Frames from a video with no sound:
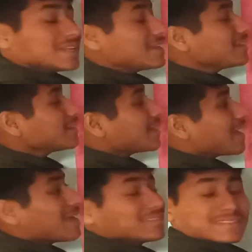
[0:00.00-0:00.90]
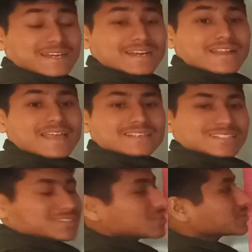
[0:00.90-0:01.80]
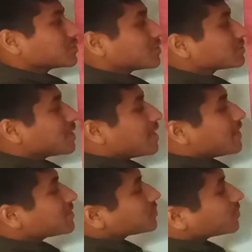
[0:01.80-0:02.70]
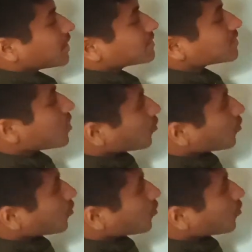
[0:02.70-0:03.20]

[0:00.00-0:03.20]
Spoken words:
thin, and thread-like structures is known as